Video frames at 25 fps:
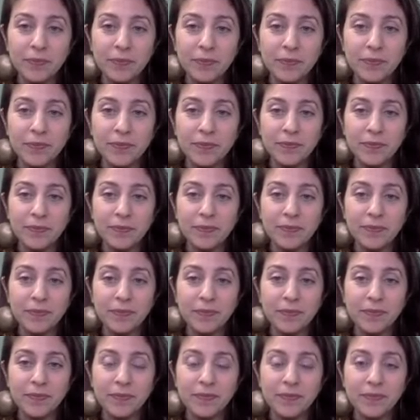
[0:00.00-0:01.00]

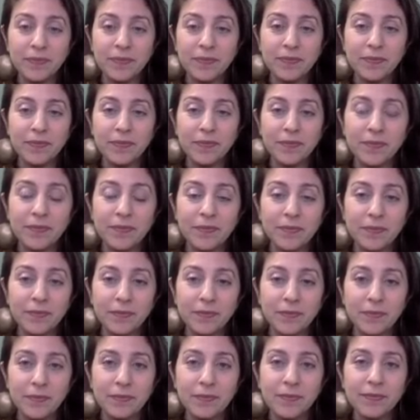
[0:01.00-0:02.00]

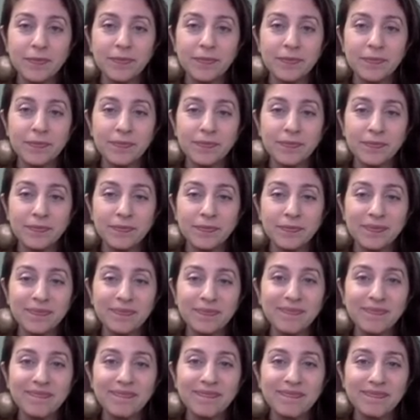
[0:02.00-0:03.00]

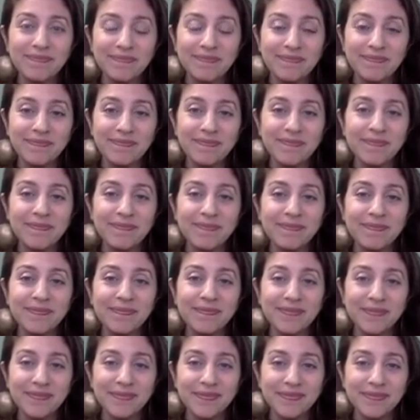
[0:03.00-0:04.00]

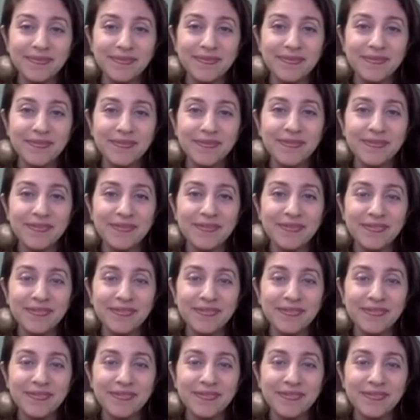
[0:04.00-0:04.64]
(not speaking)